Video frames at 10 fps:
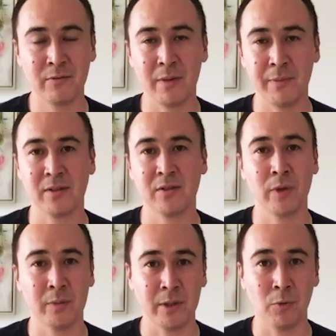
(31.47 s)
I'm
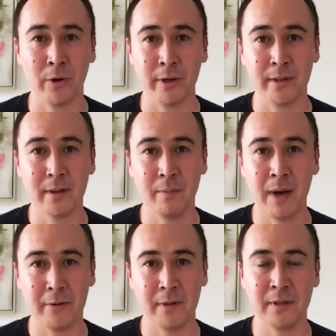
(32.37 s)
extremely worried
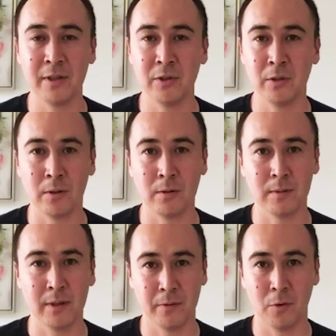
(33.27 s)
about the digital
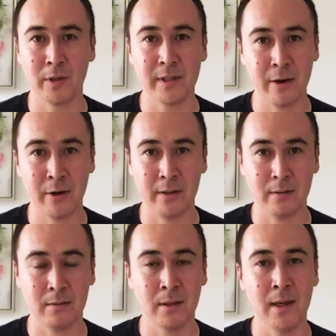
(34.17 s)

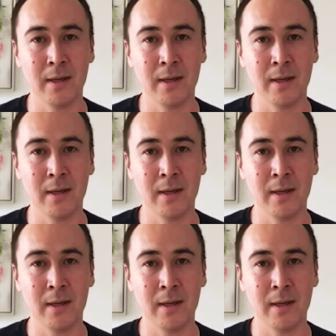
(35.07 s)
authoritarian